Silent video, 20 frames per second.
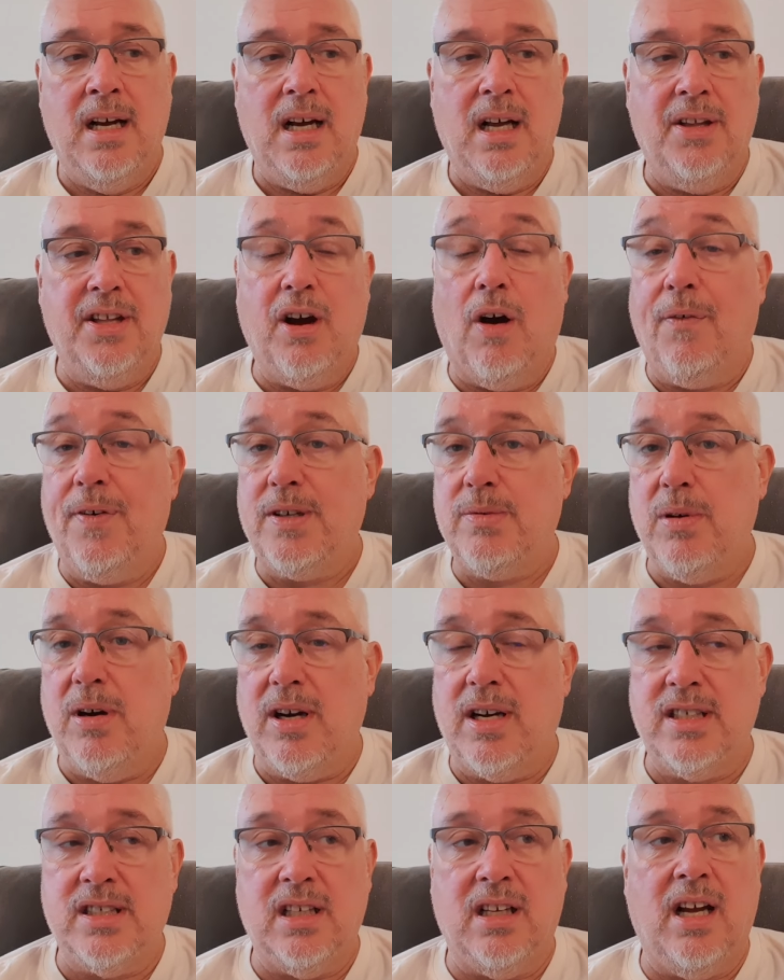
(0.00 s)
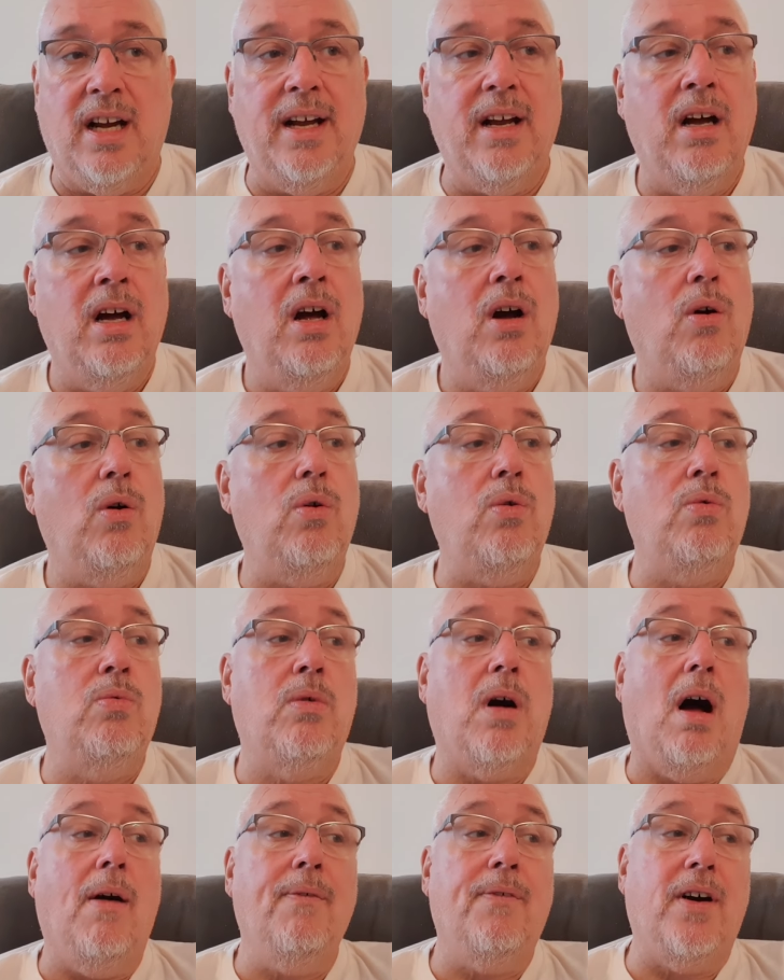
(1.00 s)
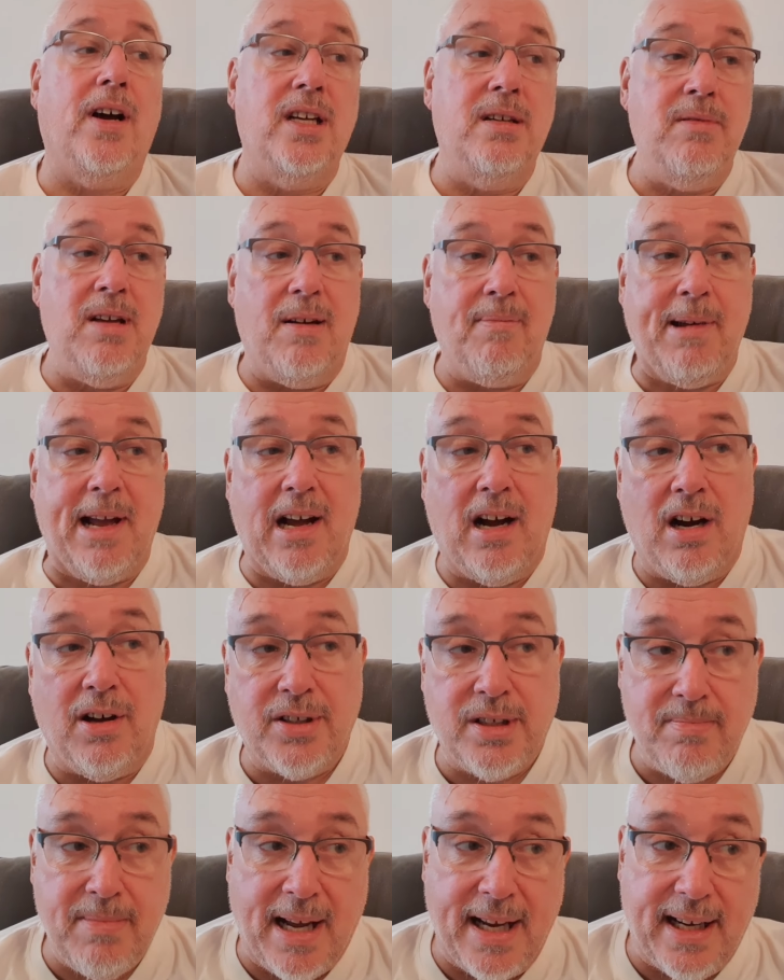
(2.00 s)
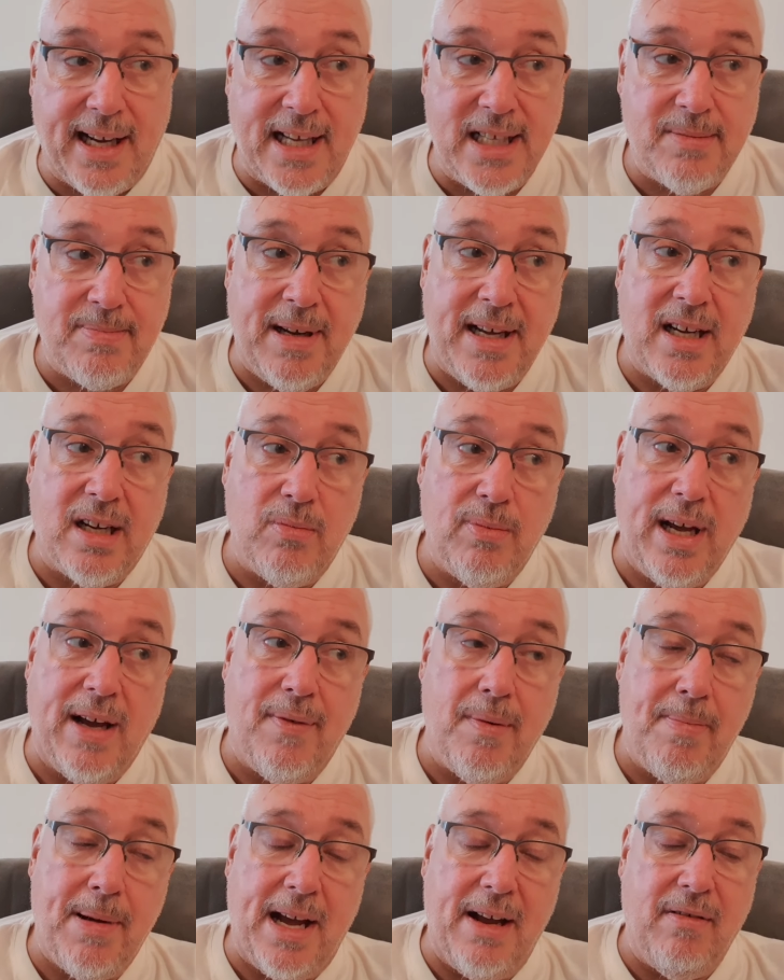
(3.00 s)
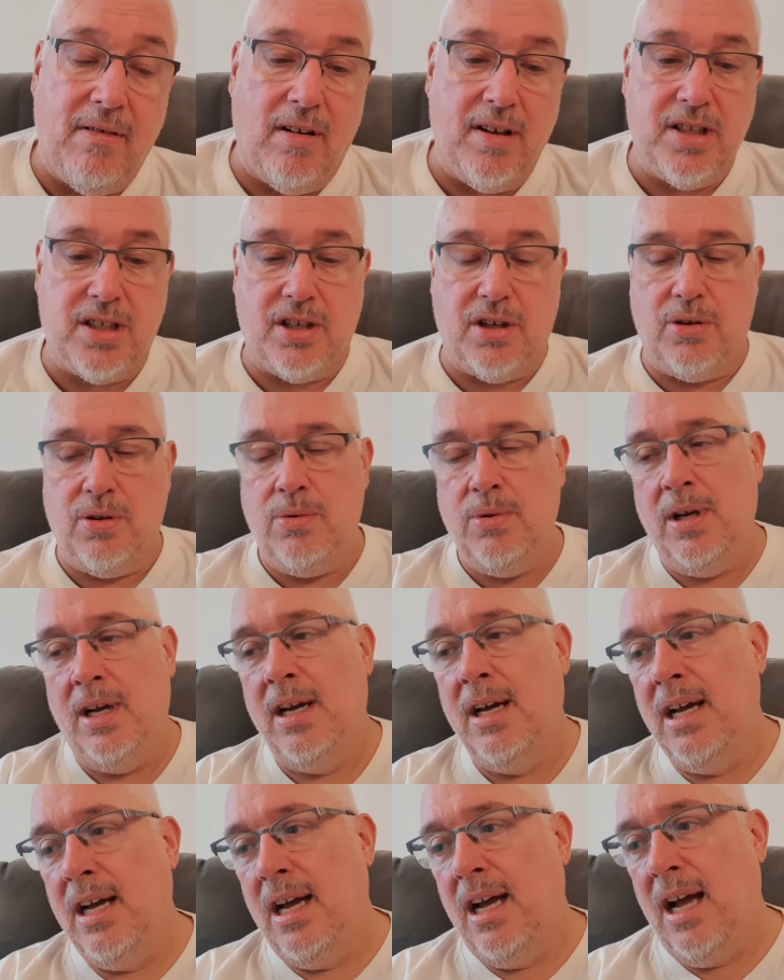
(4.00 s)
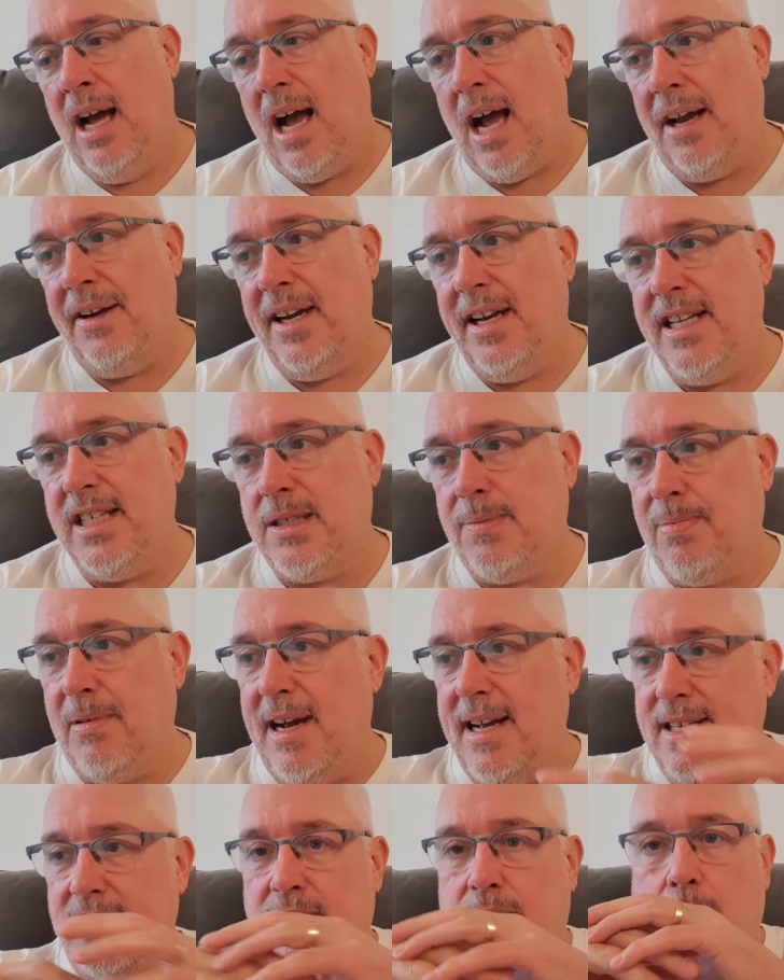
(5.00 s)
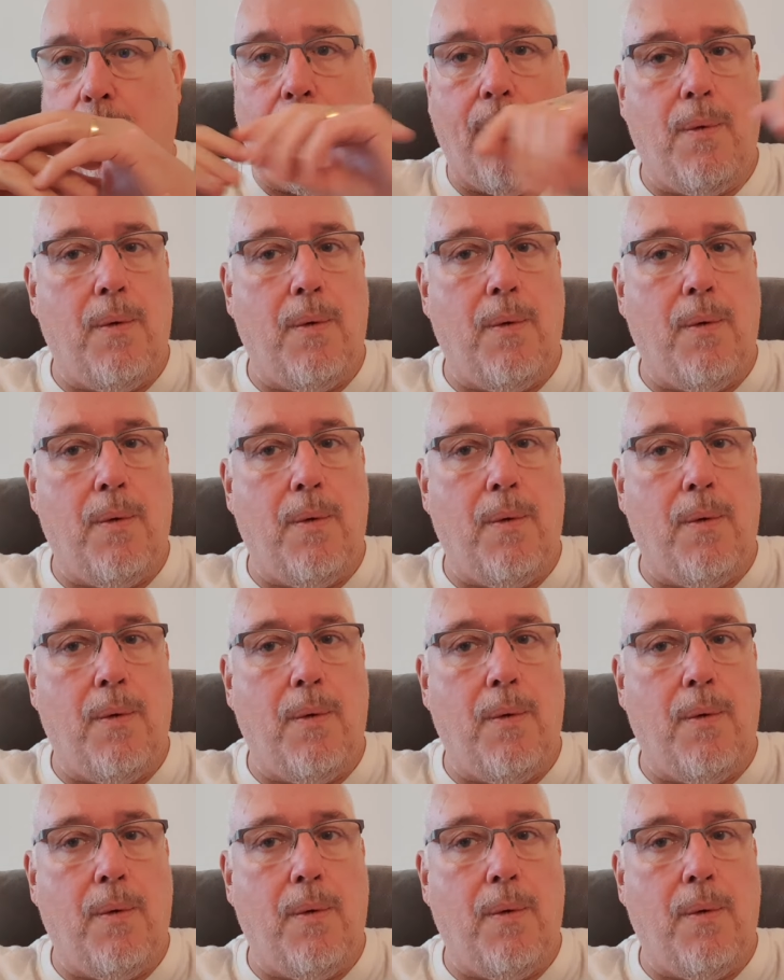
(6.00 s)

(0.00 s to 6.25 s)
And the office workers are like, oh, I'm finding it a bit hard to make ends meet. Can we have a pay rise too? And then it spreads